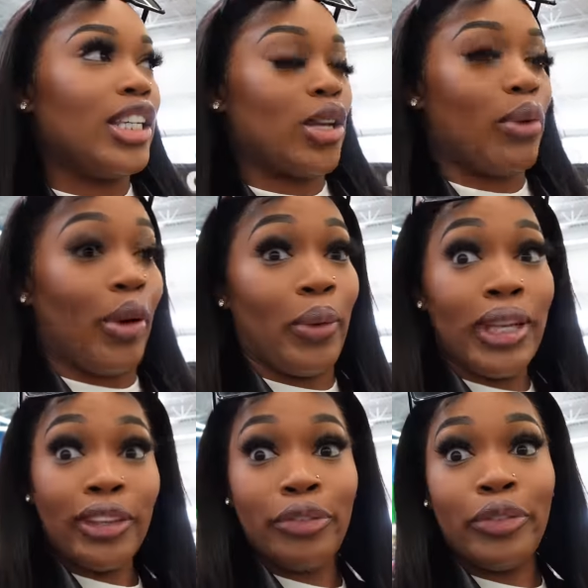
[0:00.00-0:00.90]
So we're gonna
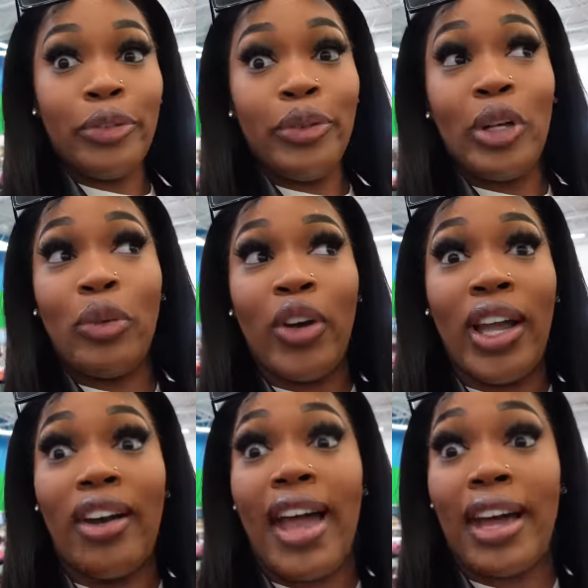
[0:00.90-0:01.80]
eat the food, then we're gonna
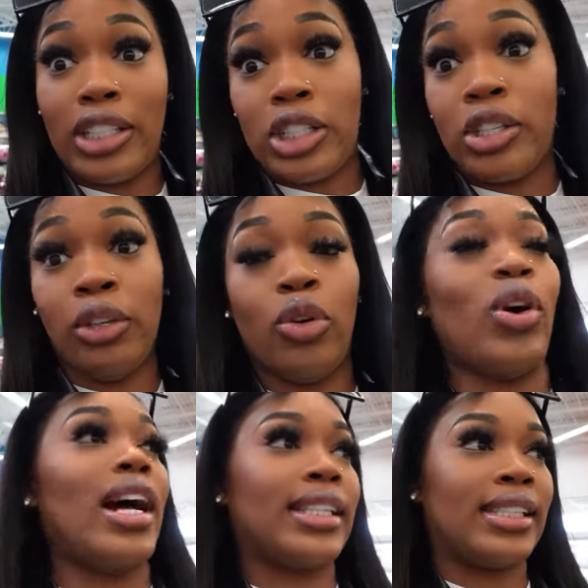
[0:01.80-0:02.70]
have our dessert
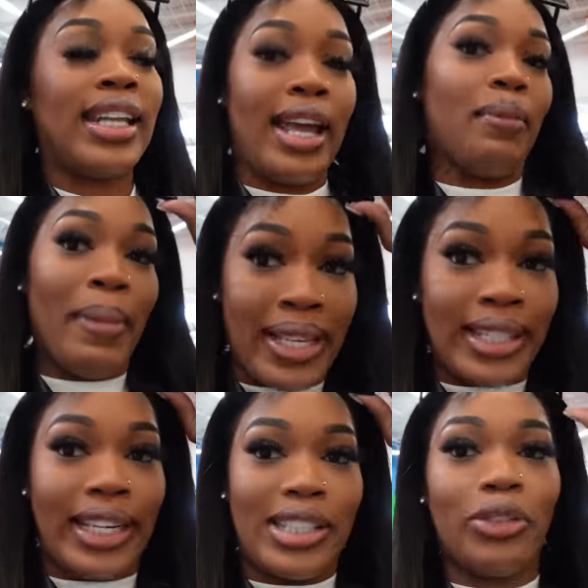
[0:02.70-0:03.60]
or our snack,
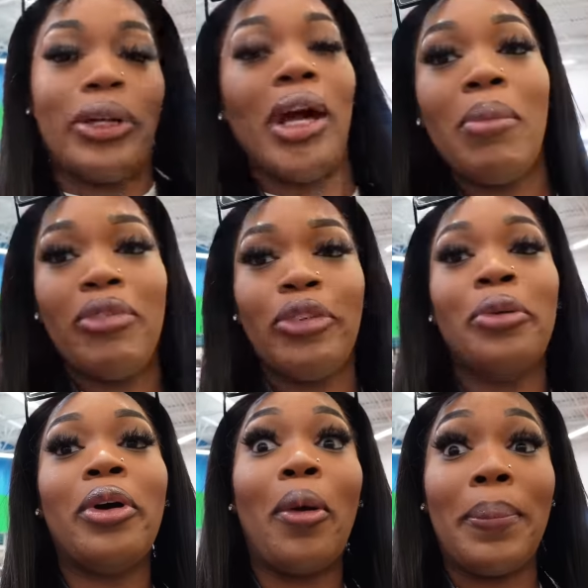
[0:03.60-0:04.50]
basically. So the gummy
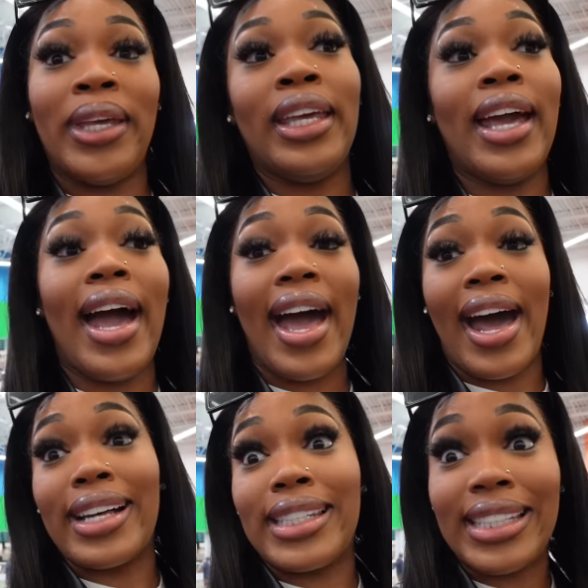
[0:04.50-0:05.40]
food gonna be
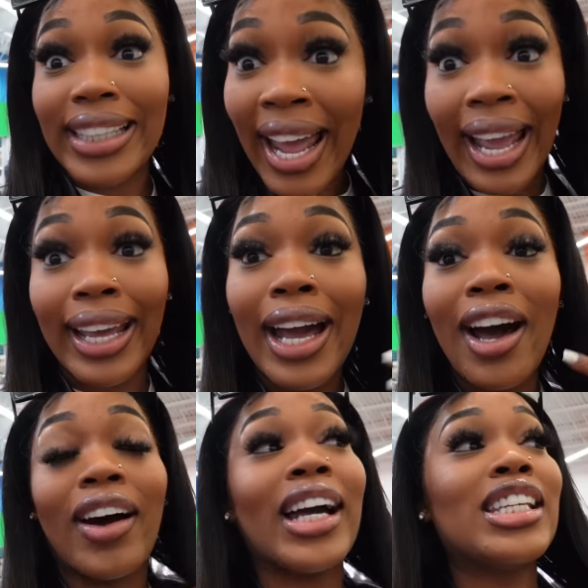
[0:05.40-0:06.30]
our
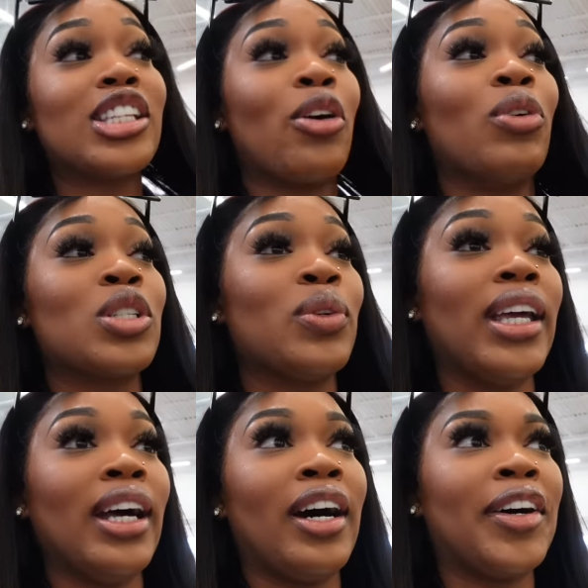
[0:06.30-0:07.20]
snack. Okay, so once we
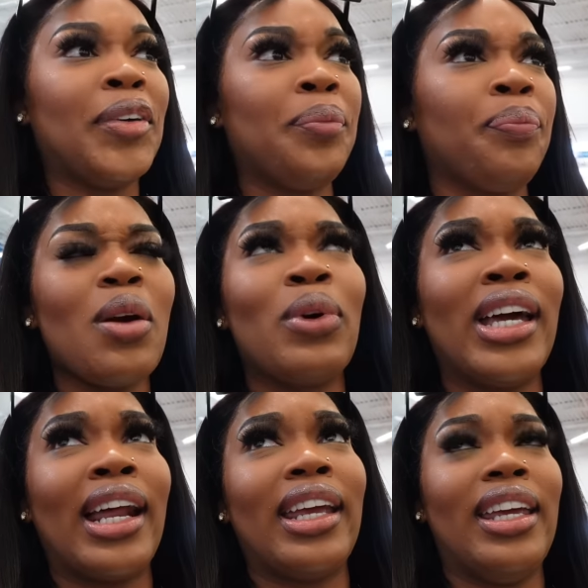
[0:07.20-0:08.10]
get home, we
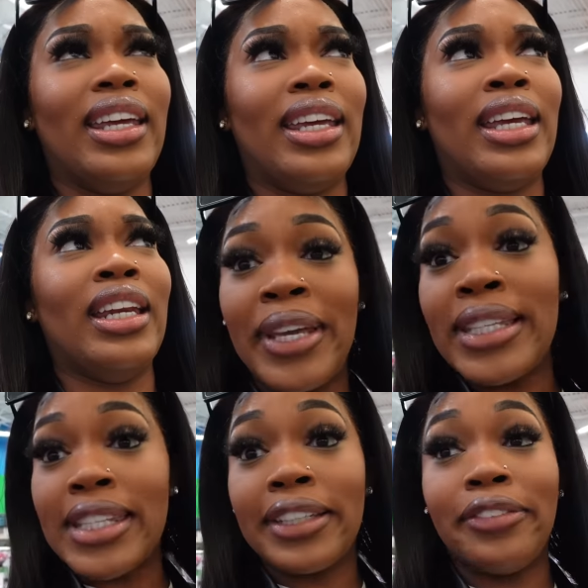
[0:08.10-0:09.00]
gotta eat
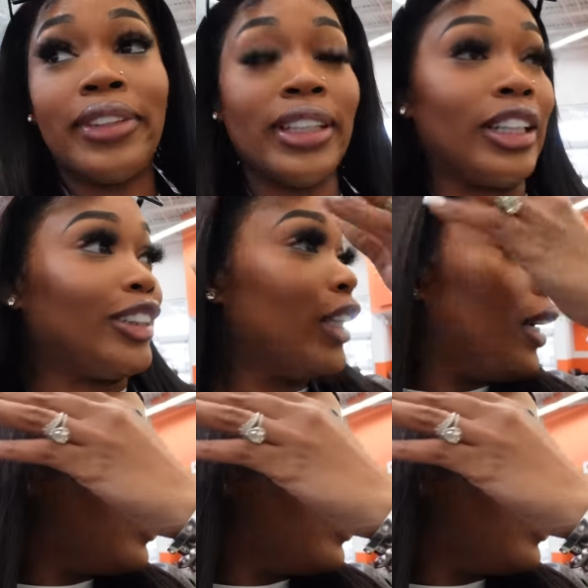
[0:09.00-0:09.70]
pizza for lunch.